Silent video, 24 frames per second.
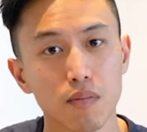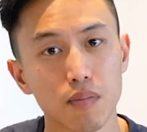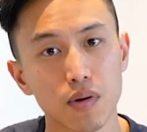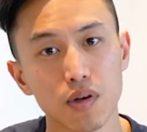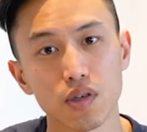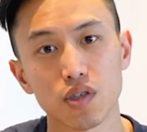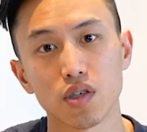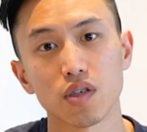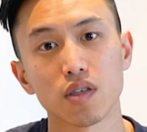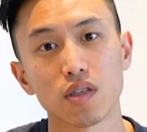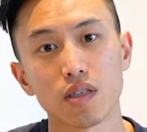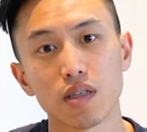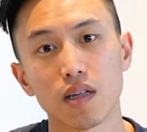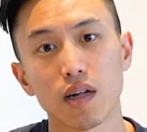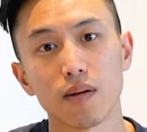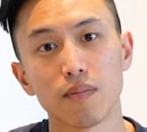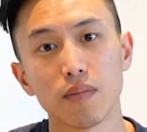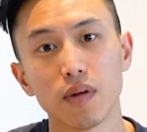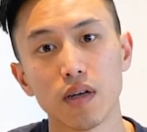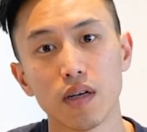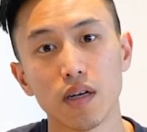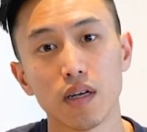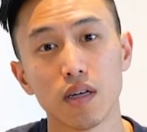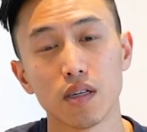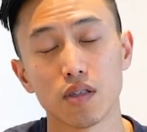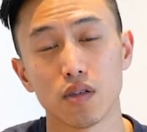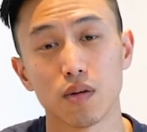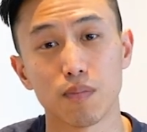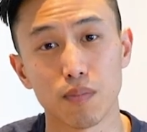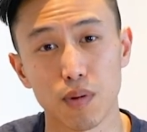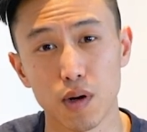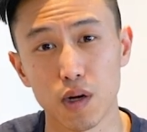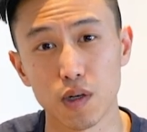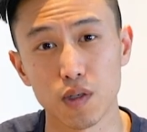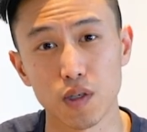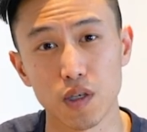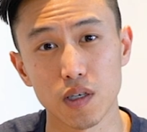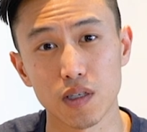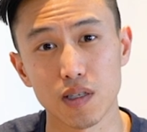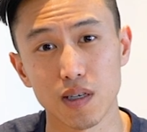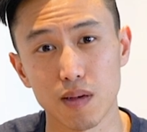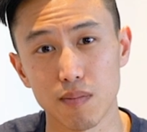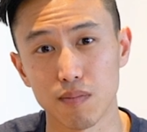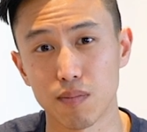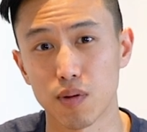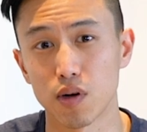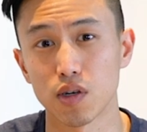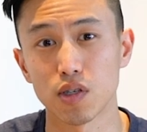pushes them to purchase
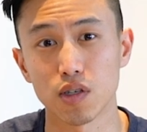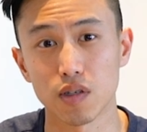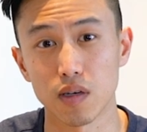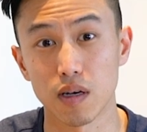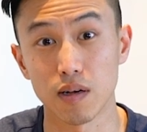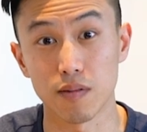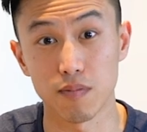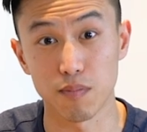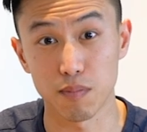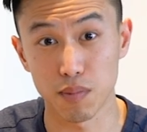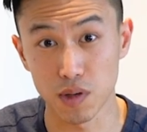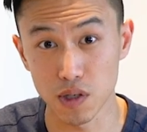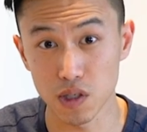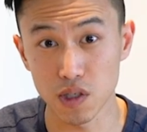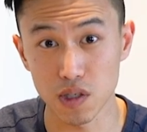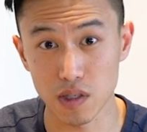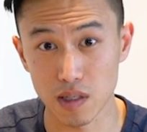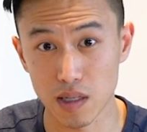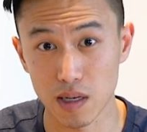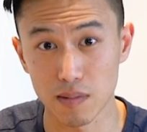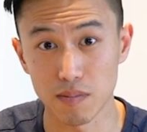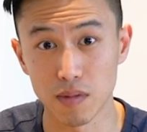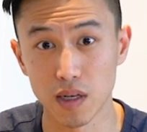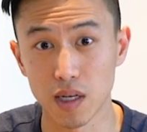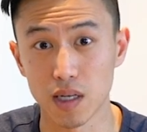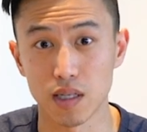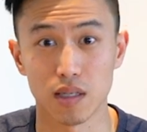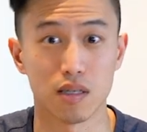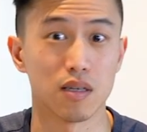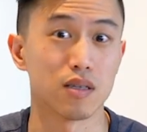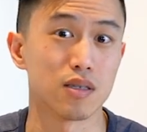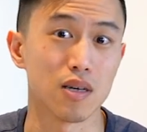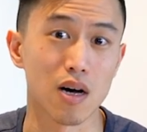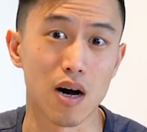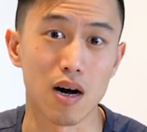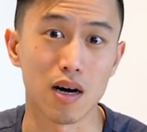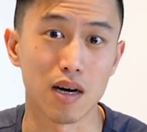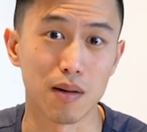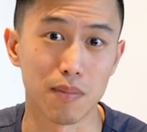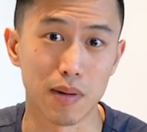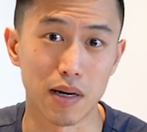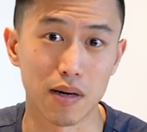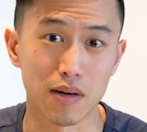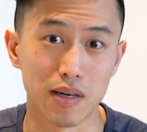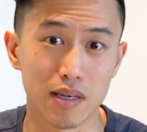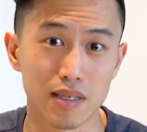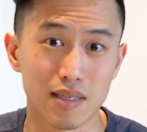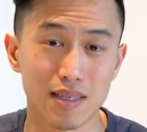and pushes them to talk
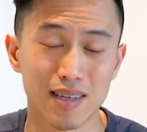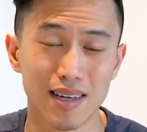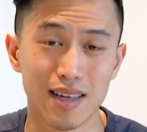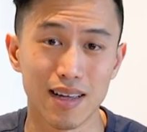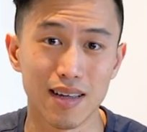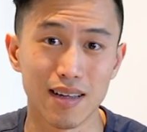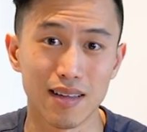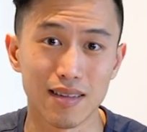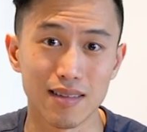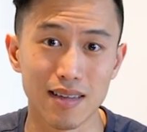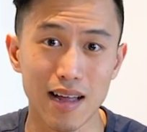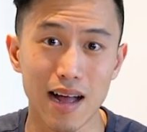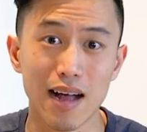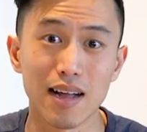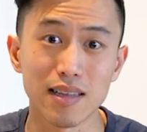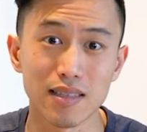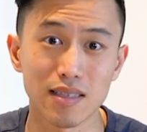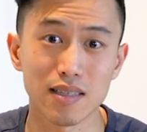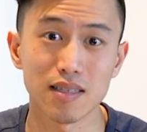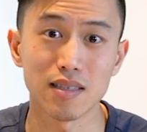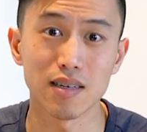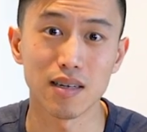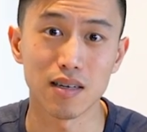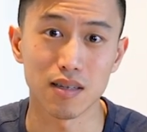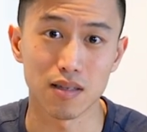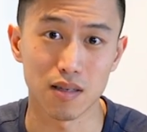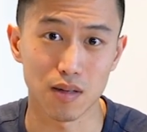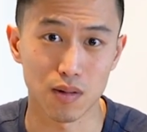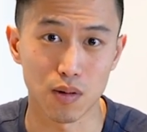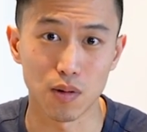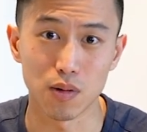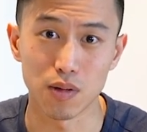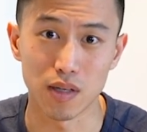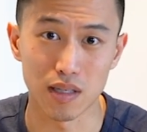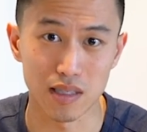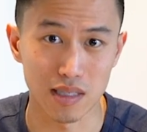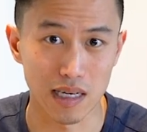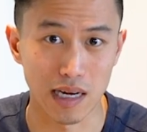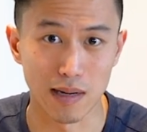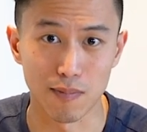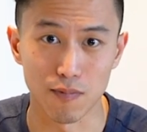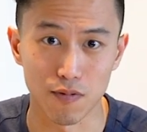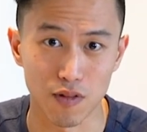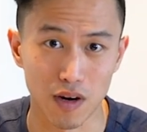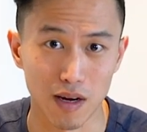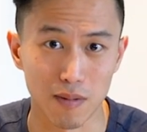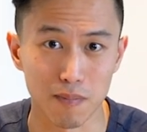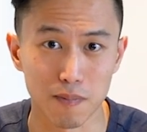about us. That's the golden time
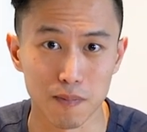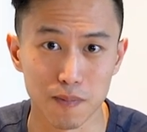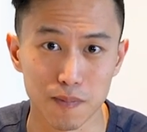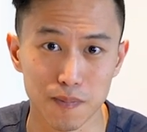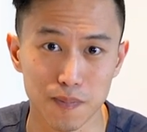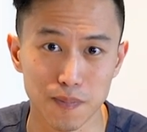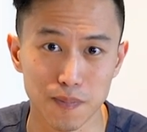frame.